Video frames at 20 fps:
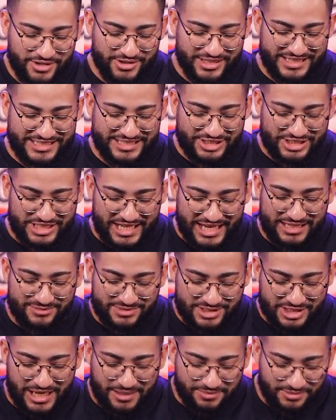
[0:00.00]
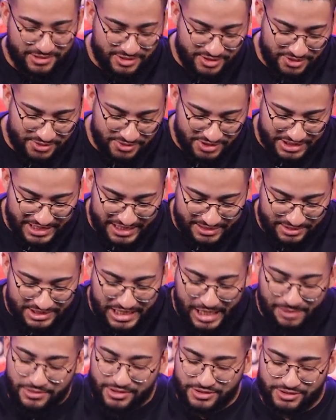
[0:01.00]
go to James chapter two. James
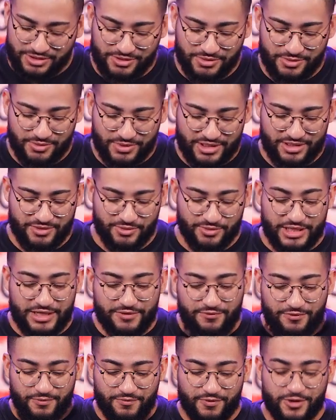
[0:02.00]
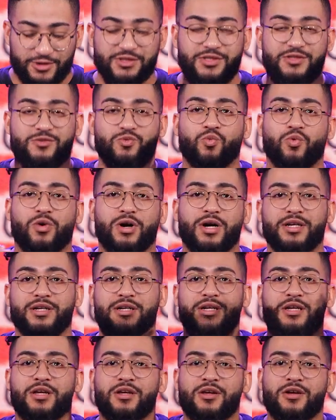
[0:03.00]
chapter two. We're going to read from verses
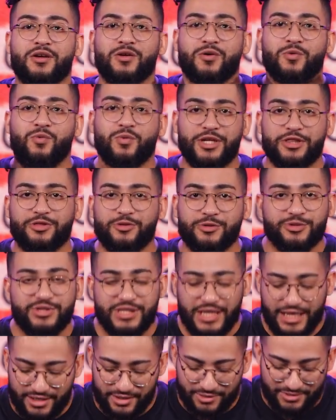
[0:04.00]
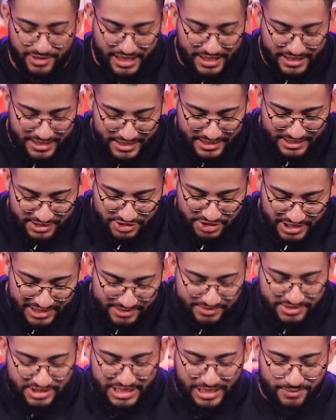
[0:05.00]
one, one through ten, okay?
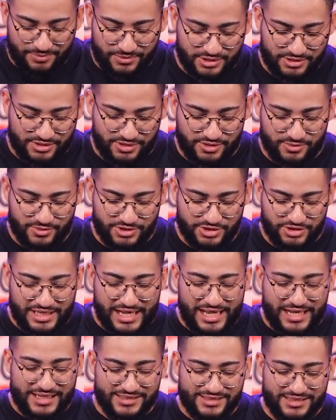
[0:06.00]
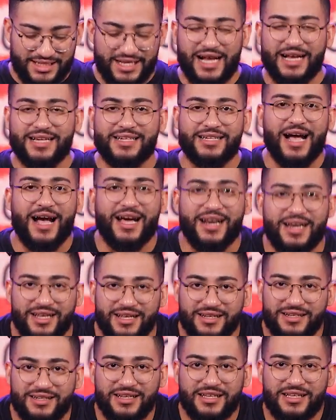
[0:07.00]
James chapter two. When you got it, say, I got
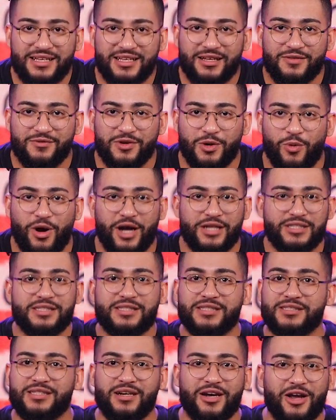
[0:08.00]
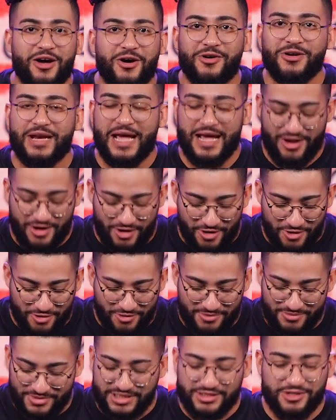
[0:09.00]
it. If you're watching this alone at
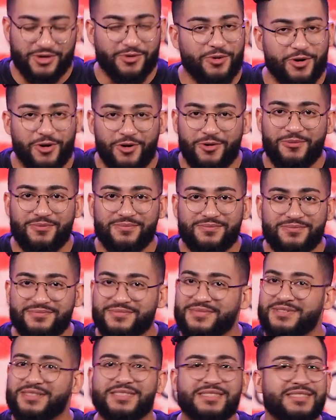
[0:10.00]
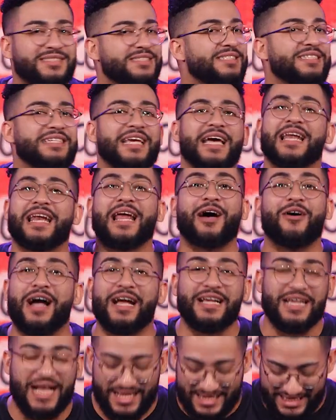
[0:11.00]
home in your room, yell out,
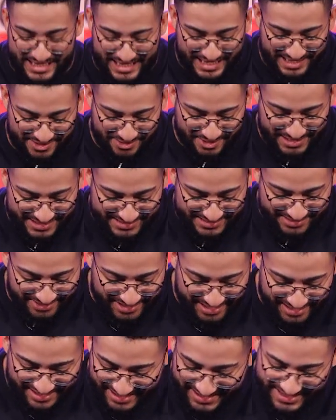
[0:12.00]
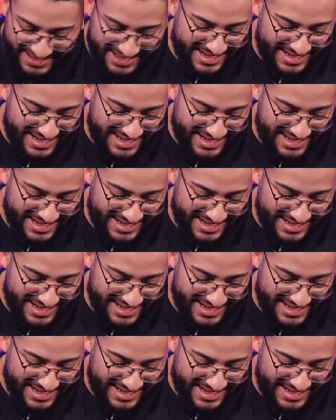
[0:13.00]
I got it anyways, okay?